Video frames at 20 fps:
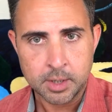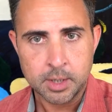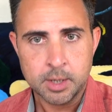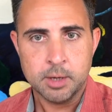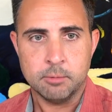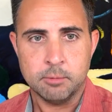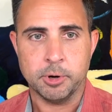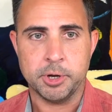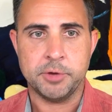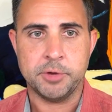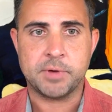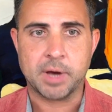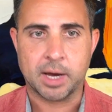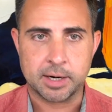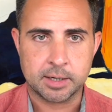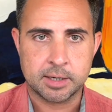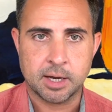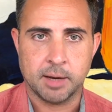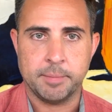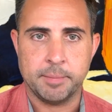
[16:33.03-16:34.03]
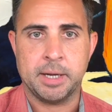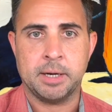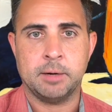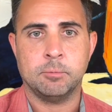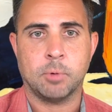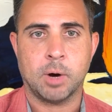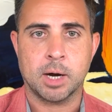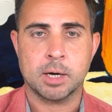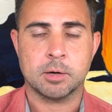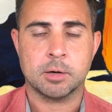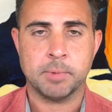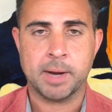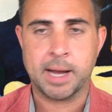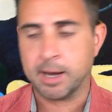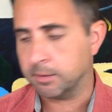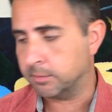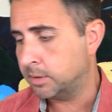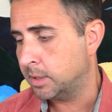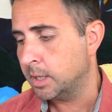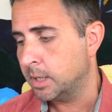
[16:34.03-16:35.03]
where you've got to come in and walk
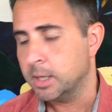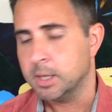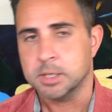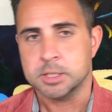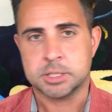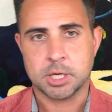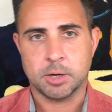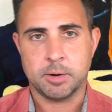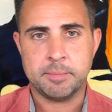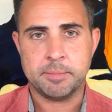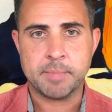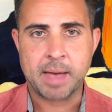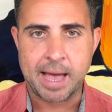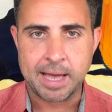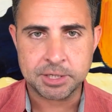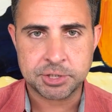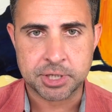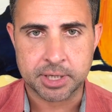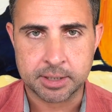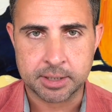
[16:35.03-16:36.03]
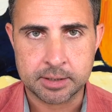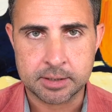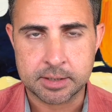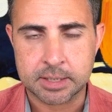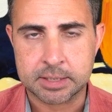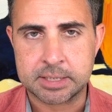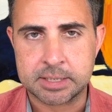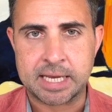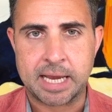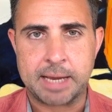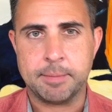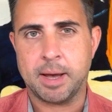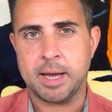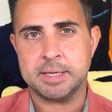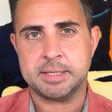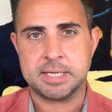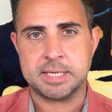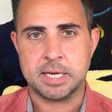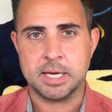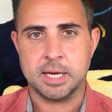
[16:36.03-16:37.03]
around. So imagine the same
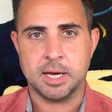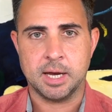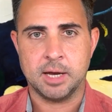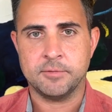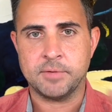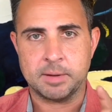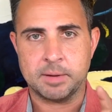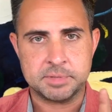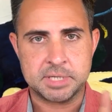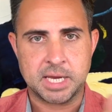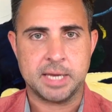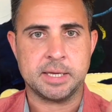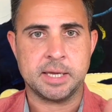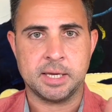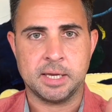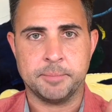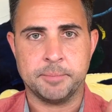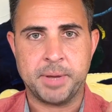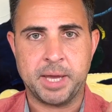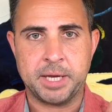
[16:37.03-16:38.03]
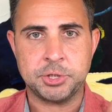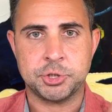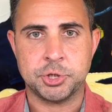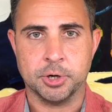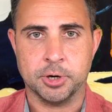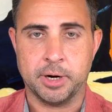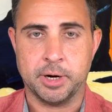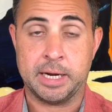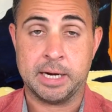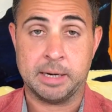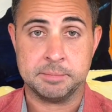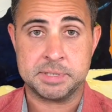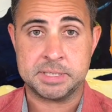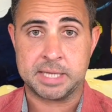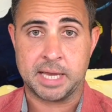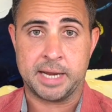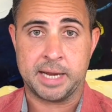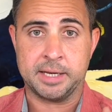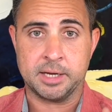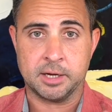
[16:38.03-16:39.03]
idea of I'm taking a picture and I'm
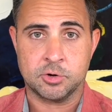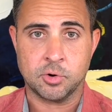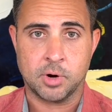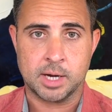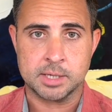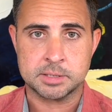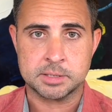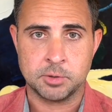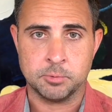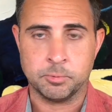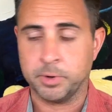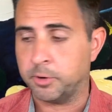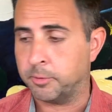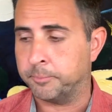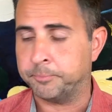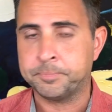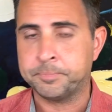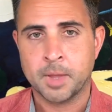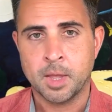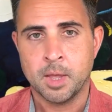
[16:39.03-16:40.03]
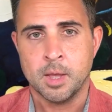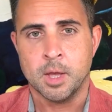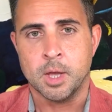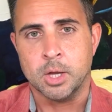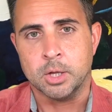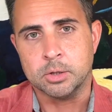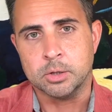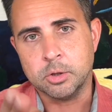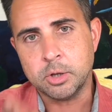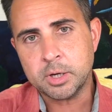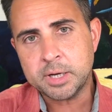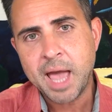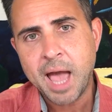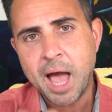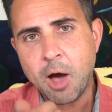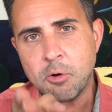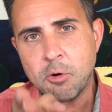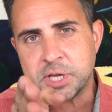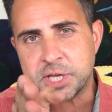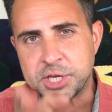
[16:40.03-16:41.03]
standing across the room. Look
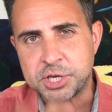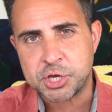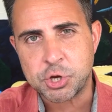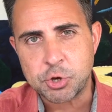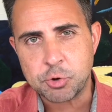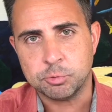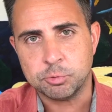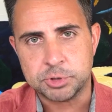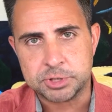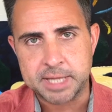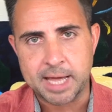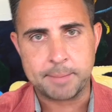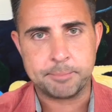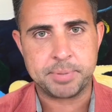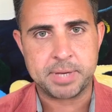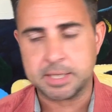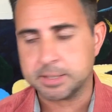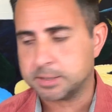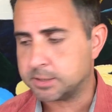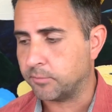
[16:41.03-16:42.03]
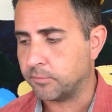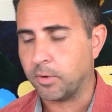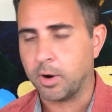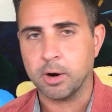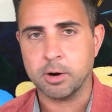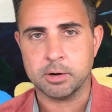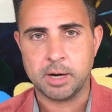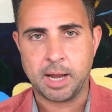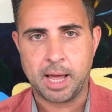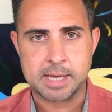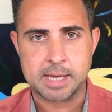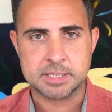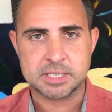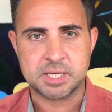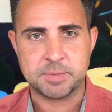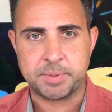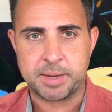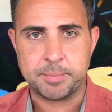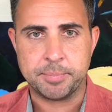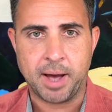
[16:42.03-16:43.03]
how huge that piece of art has to
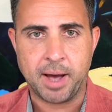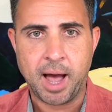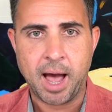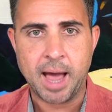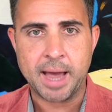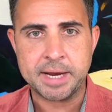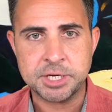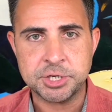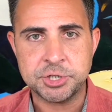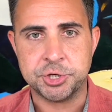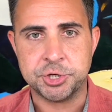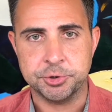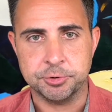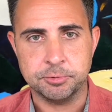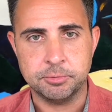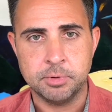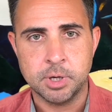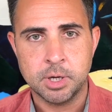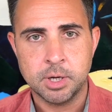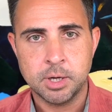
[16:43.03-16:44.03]
be behind you